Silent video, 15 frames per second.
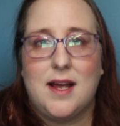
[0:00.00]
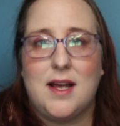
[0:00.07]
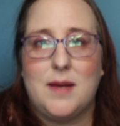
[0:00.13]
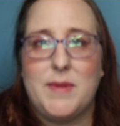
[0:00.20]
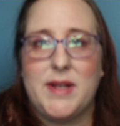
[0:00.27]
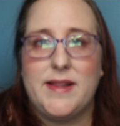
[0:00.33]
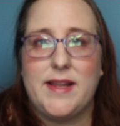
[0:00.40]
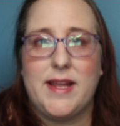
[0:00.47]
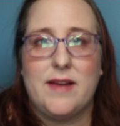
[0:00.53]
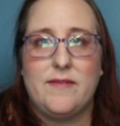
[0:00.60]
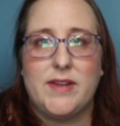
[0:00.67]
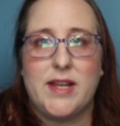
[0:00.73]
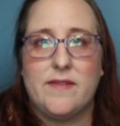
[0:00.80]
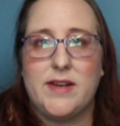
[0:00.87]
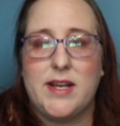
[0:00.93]
And they
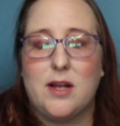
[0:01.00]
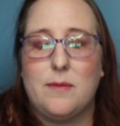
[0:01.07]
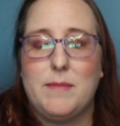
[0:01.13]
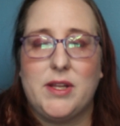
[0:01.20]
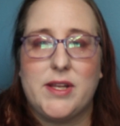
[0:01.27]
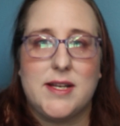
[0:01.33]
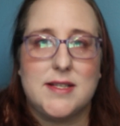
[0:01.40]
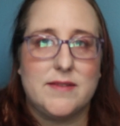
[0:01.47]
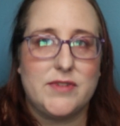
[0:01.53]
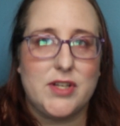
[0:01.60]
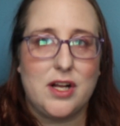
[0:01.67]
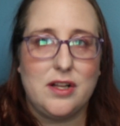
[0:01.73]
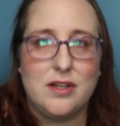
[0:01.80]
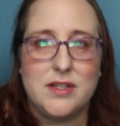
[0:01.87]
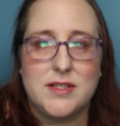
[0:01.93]
have given out millions of
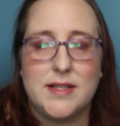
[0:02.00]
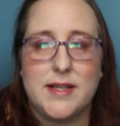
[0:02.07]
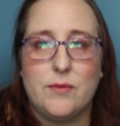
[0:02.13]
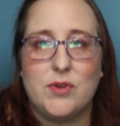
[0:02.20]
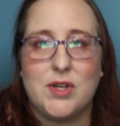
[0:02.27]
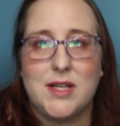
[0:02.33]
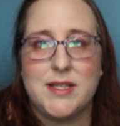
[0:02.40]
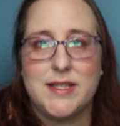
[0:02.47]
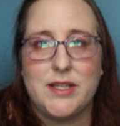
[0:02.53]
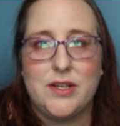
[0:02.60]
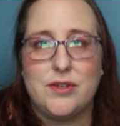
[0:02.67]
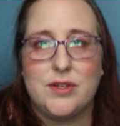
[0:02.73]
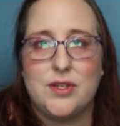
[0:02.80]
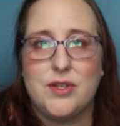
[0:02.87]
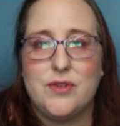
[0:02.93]
dollars, and they will
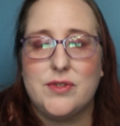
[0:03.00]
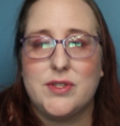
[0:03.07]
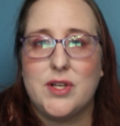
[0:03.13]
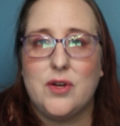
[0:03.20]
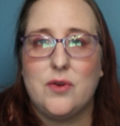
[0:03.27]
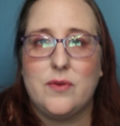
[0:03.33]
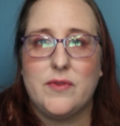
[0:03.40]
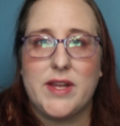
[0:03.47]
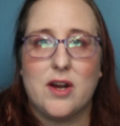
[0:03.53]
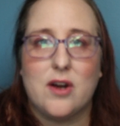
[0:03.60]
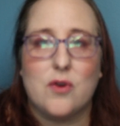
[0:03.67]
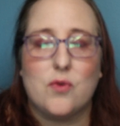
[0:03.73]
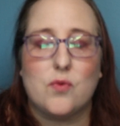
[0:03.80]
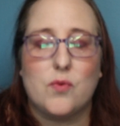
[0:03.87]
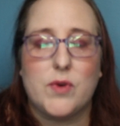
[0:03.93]
continue to do so. They
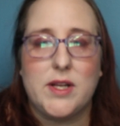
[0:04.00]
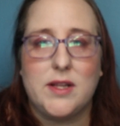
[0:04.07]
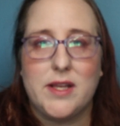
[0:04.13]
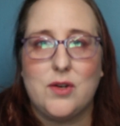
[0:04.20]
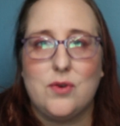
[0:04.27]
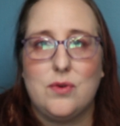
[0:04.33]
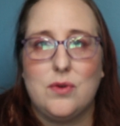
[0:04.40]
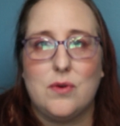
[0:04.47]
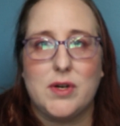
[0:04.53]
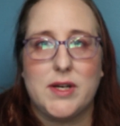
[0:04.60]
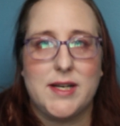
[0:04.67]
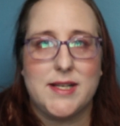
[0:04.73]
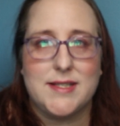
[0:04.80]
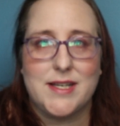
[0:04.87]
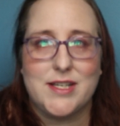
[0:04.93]
are a really cool
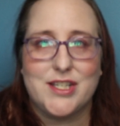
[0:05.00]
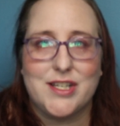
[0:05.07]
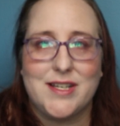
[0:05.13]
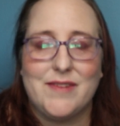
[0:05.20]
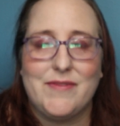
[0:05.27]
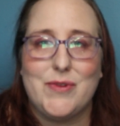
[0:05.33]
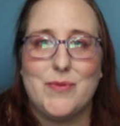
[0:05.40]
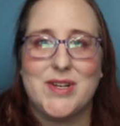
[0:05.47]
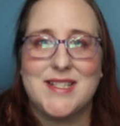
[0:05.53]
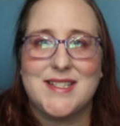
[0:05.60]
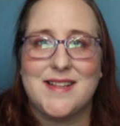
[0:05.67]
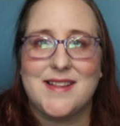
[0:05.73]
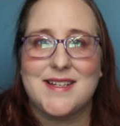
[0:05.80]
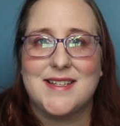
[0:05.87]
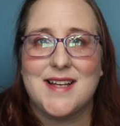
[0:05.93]
organization. If you want to
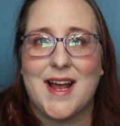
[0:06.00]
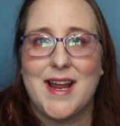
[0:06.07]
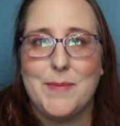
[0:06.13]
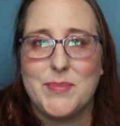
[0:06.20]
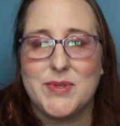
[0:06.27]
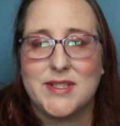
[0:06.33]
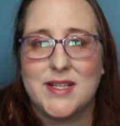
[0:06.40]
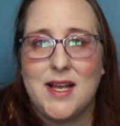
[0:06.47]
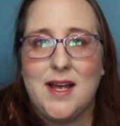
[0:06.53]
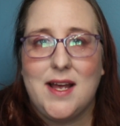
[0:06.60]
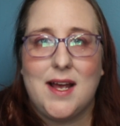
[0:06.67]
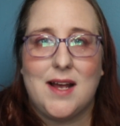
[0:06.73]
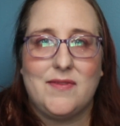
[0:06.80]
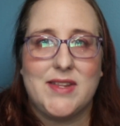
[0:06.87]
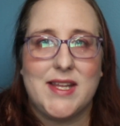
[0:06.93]
see the types
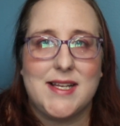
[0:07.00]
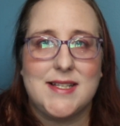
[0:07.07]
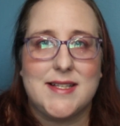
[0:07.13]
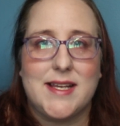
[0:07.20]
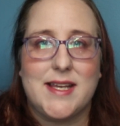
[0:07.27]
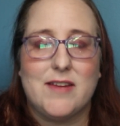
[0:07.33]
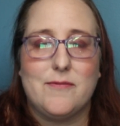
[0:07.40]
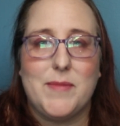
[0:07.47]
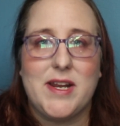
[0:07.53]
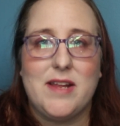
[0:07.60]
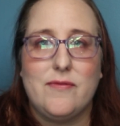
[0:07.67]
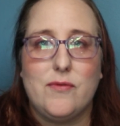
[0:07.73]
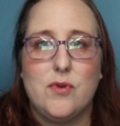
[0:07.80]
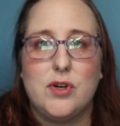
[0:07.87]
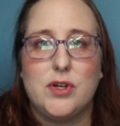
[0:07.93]
of things they give
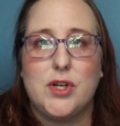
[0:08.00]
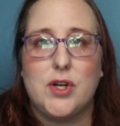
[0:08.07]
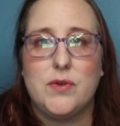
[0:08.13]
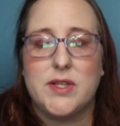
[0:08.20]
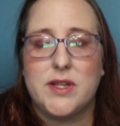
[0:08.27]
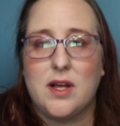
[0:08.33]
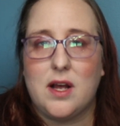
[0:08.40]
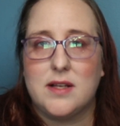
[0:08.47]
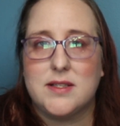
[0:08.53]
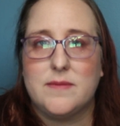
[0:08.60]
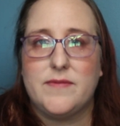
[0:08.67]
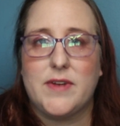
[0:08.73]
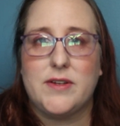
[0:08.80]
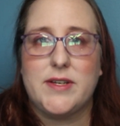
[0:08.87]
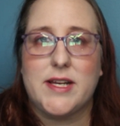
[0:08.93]
money for, go to the
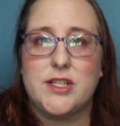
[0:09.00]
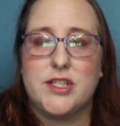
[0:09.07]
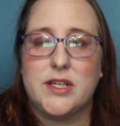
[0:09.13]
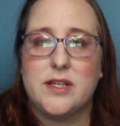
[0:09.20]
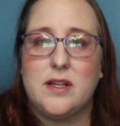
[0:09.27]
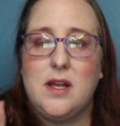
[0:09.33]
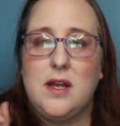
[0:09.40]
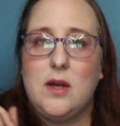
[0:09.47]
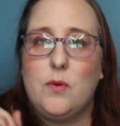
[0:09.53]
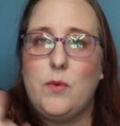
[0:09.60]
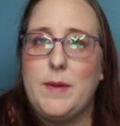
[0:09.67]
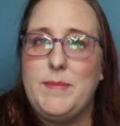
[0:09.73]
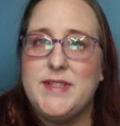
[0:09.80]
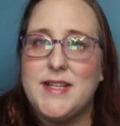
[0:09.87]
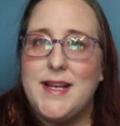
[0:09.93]
Awesome Foundation
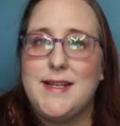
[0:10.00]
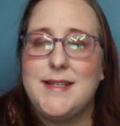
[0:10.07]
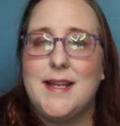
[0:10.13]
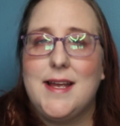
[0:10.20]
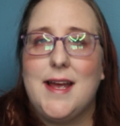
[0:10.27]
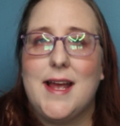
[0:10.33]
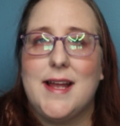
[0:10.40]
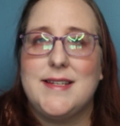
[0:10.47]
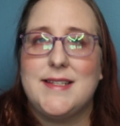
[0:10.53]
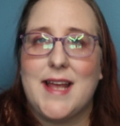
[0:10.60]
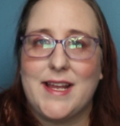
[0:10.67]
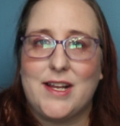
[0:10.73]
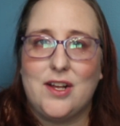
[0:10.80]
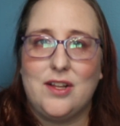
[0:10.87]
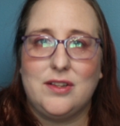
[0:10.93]
website and
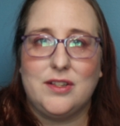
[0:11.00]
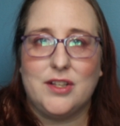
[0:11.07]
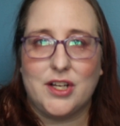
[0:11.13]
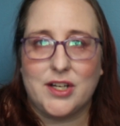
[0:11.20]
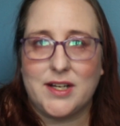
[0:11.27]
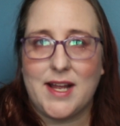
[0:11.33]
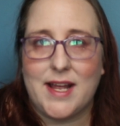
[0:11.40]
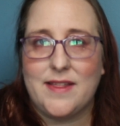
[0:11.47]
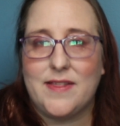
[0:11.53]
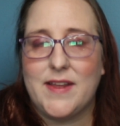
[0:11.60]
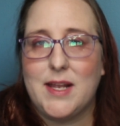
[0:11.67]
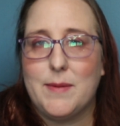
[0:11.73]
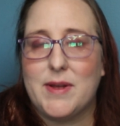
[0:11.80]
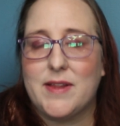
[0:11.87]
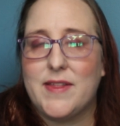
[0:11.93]
take a look and
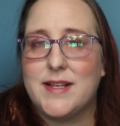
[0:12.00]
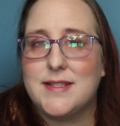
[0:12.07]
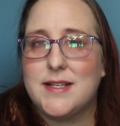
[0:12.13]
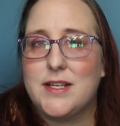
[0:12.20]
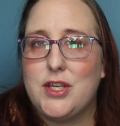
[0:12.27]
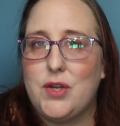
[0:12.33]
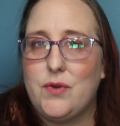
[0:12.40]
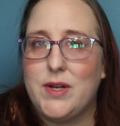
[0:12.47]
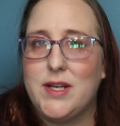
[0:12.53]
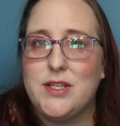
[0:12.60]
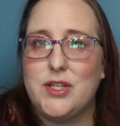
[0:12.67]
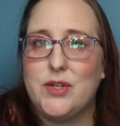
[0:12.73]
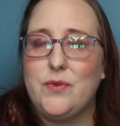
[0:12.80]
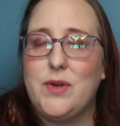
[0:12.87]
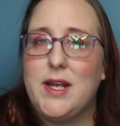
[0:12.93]
think about things that you can
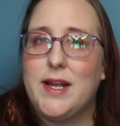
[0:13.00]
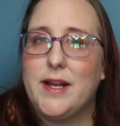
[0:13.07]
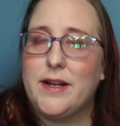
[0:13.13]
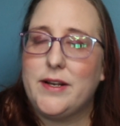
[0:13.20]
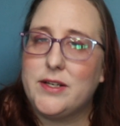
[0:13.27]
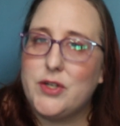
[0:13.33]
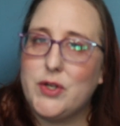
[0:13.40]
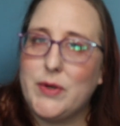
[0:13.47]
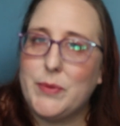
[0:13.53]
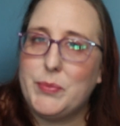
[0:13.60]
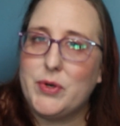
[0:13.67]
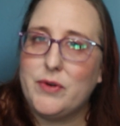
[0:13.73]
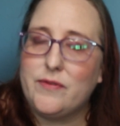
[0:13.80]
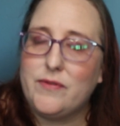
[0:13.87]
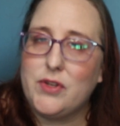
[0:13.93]
do to
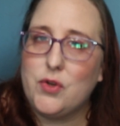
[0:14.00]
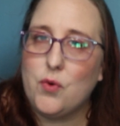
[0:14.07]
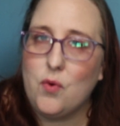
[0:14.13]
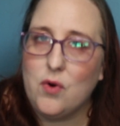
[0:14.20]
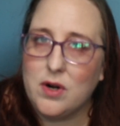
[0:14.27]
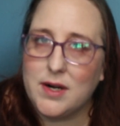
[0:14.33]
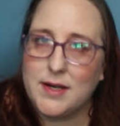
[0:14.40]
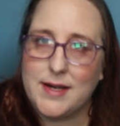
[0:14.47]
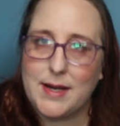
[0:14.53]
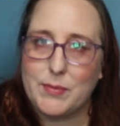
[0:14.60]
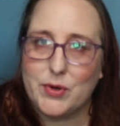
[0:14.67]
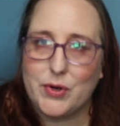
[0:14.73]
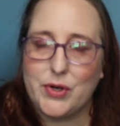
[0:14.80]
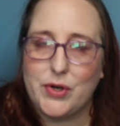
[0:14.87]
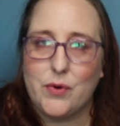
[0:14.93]
improve your
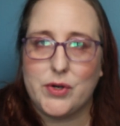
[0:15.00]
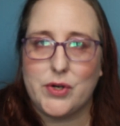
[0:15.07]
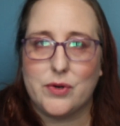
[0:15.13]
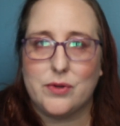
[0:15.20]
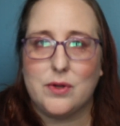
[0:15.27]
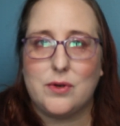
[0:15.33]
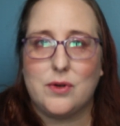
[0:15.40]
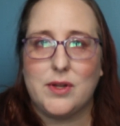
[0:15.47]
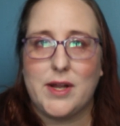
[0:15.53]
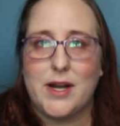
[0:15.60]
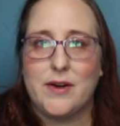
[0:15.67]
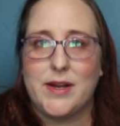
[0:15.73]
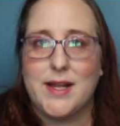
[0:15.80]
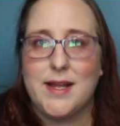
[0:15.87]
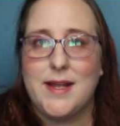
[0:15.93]
neighborhood or your local
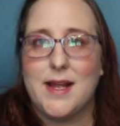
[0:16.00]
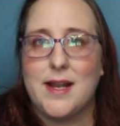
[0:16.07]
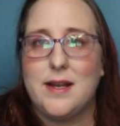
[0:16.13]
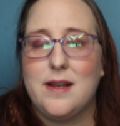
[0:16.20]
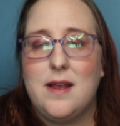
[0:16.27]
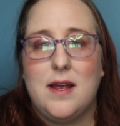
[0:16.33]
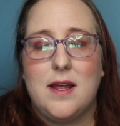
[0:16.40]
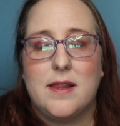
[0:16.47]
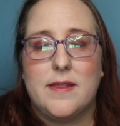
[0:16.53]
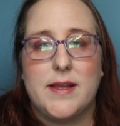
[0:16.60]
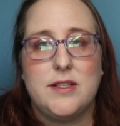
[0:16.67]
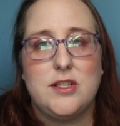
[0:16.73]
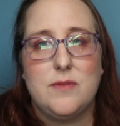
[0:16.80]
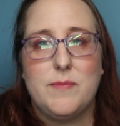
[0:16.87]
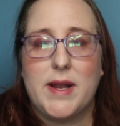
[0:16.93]
area, and
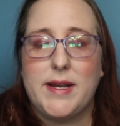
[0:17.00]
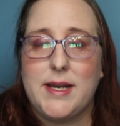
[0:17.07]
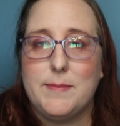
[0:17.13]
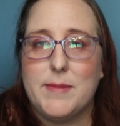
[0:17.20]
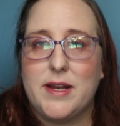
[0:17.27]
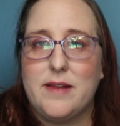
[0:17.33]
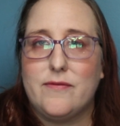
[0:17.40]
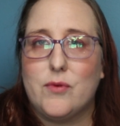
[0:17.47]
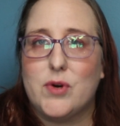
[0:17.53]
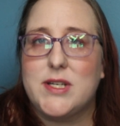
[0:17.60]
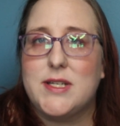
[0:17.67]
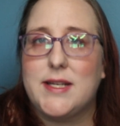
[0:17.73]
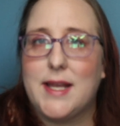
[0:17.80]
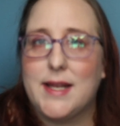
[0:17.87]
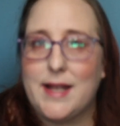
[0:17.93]
things you might need money for
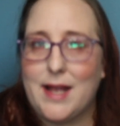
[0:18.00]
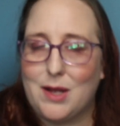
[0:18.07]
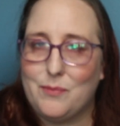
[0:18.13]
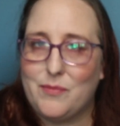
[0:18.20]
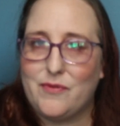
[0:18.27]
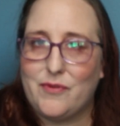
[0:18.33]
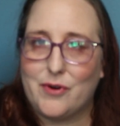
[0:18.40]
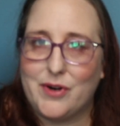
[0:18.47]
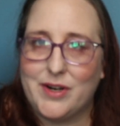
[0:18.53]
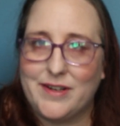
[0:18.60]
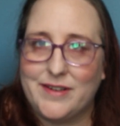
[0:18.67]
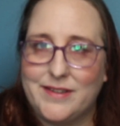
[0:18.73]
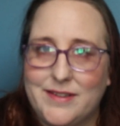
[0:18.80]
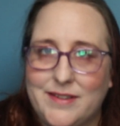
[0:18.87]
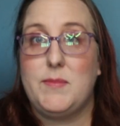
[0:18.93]
to get help for.
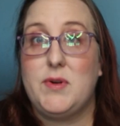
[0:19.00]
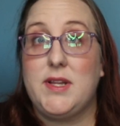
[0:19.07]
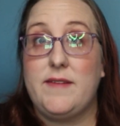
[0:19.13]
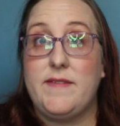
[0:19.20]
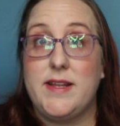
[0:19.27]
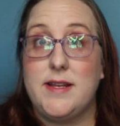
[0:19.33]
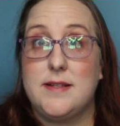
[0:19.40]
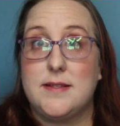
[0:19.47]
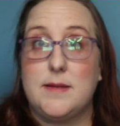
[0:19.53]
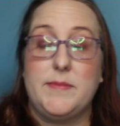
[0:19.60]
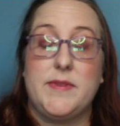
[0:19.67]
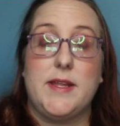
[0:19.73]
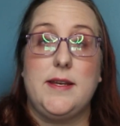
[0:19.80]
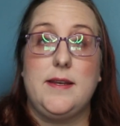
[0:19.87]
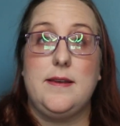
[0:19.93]
Number 11,
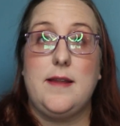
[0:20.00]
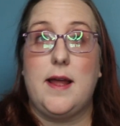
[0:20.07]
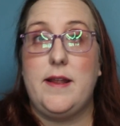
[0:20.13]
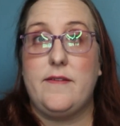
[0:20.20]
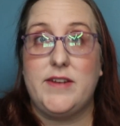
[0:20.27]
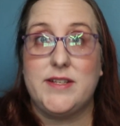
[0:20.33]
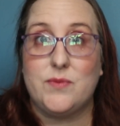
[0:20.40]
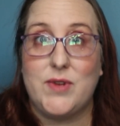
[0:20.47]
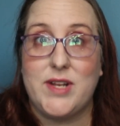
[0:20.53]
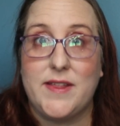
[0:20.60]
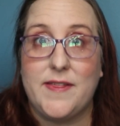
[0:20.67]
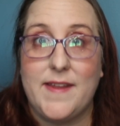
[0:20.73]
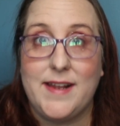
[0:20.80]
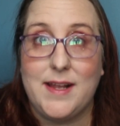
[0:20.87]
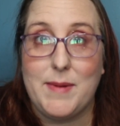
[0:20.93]
something none of us
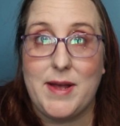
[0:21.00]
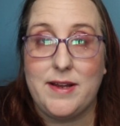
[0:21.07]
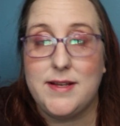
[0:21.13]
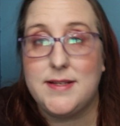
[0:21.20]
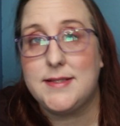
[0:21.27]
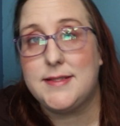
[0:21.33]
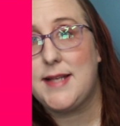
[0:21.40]
want to think about, is